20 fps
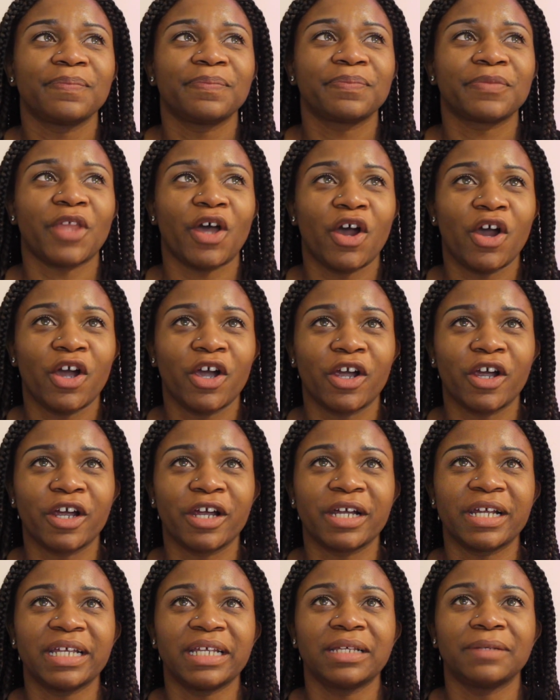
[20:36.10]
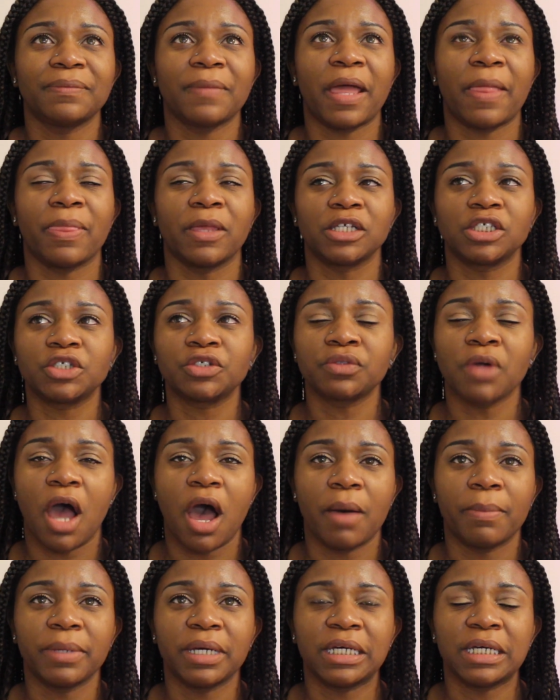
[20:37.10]
the hurt and the
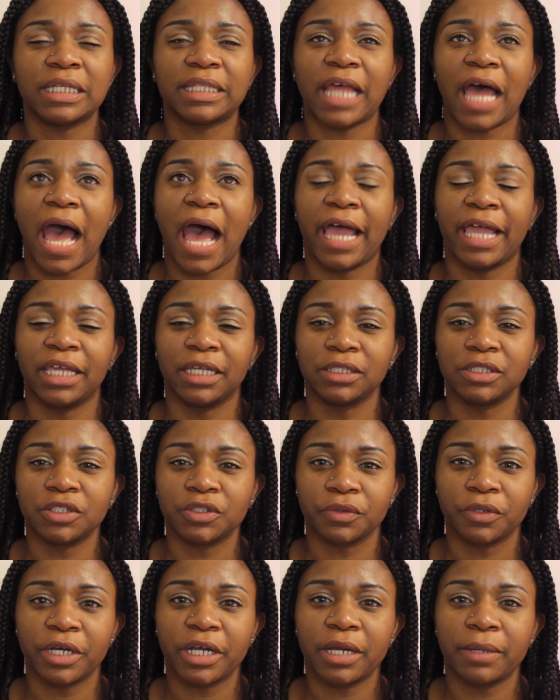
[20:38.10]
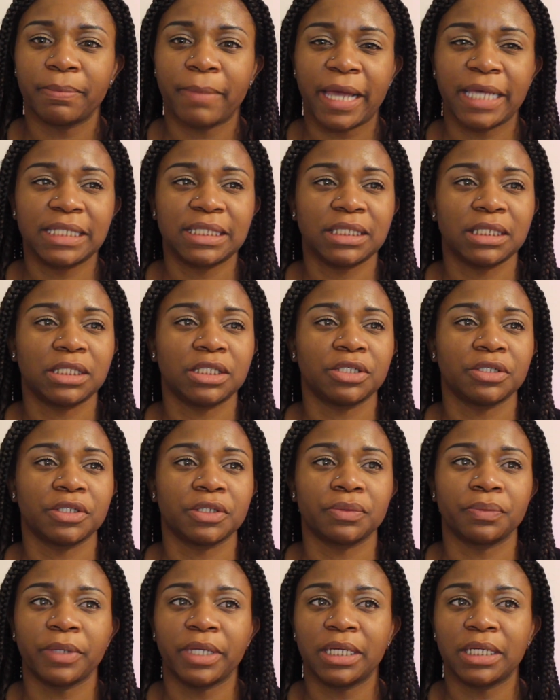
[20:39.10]
trauma that I endured. My
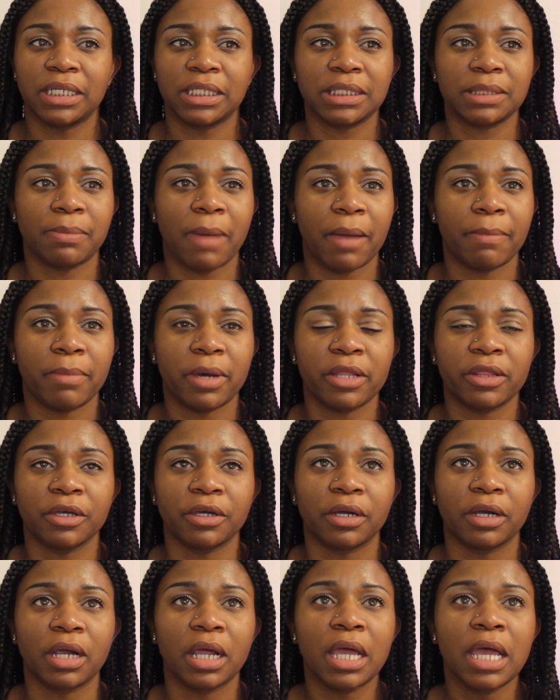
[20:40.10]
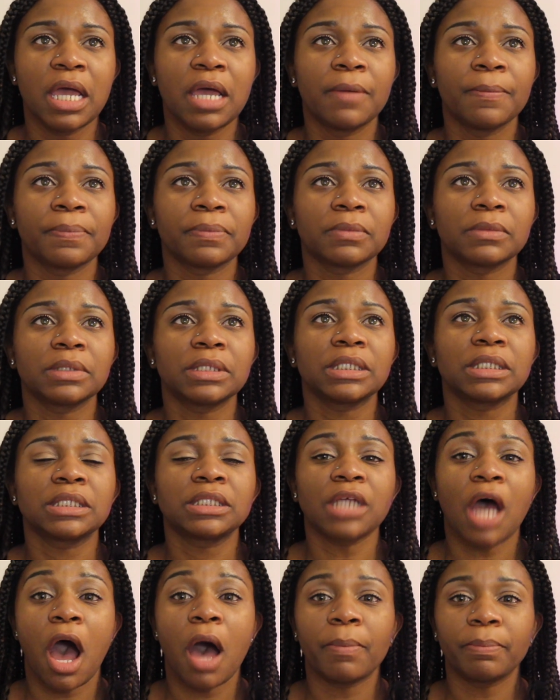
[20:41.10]
sisters witnessed my mother
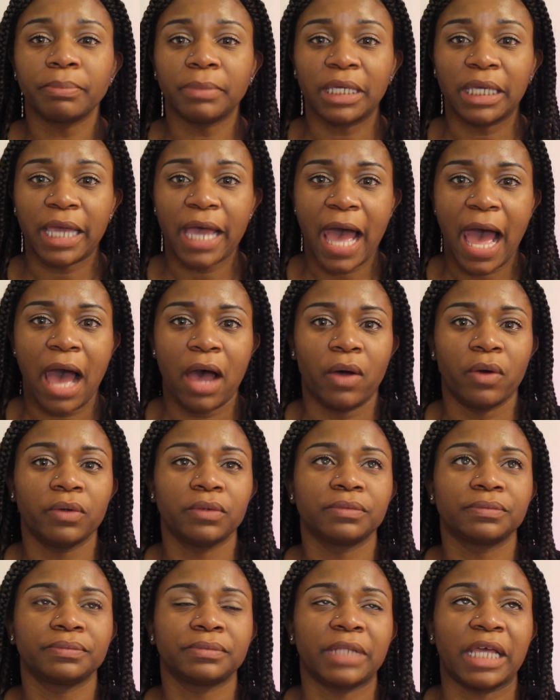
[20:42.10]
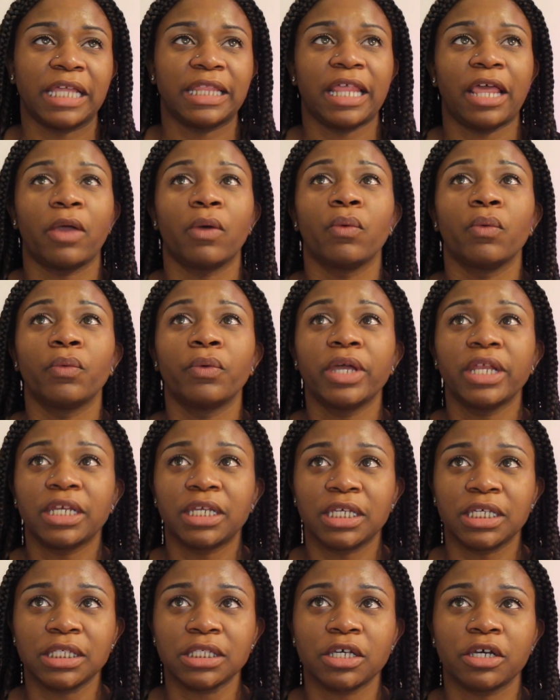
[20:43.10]
stomp me out. Like they
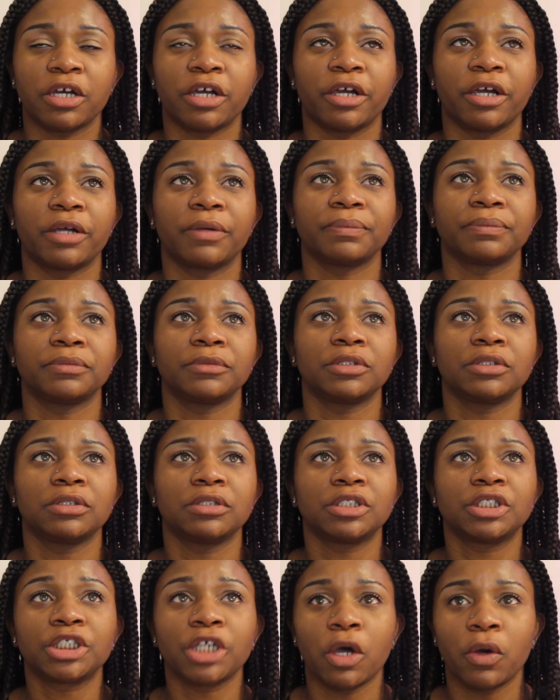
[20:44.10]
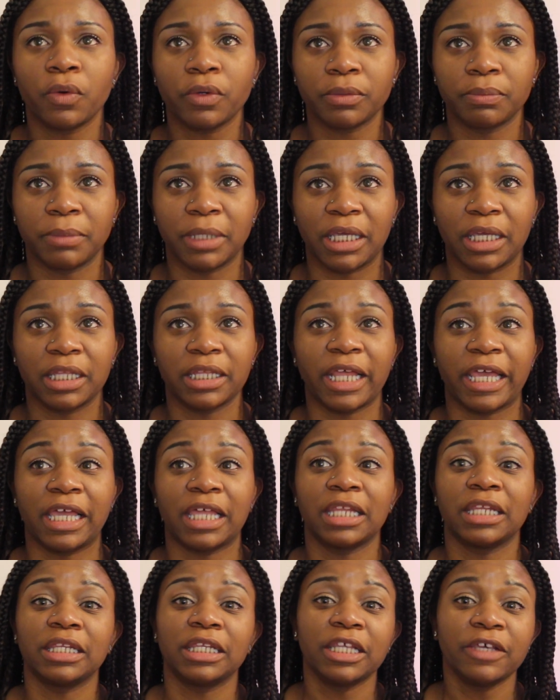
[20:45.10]
witnessed her choke me,
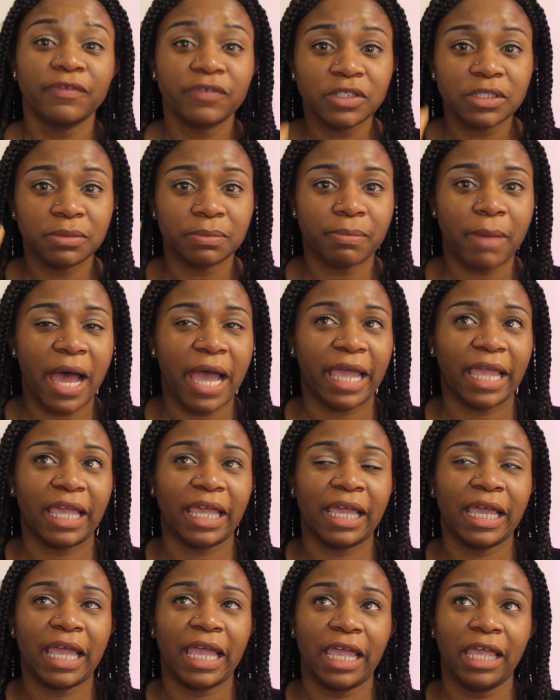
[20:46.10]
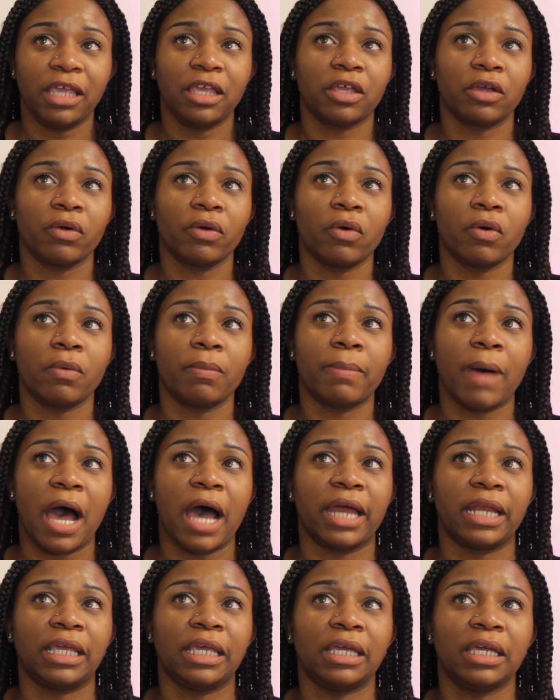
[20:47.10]
like lift my 8-year-old
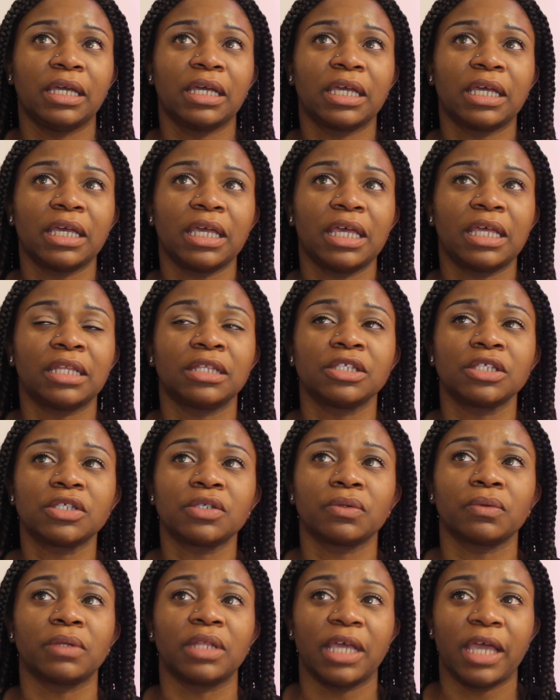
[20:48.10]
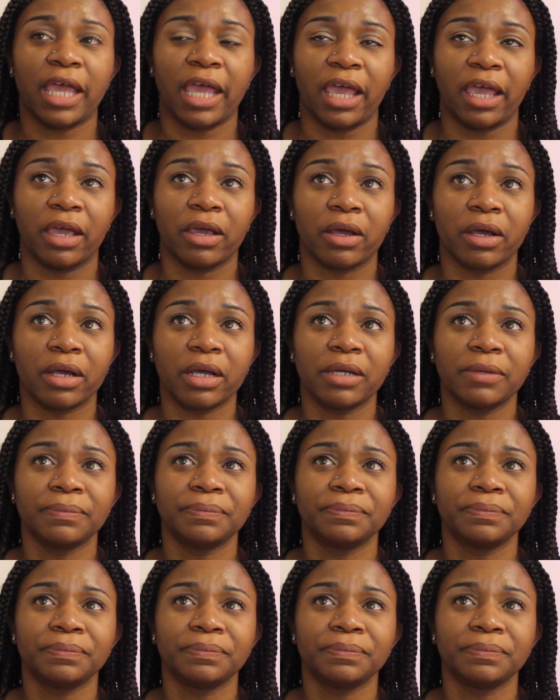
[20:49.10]
body into the air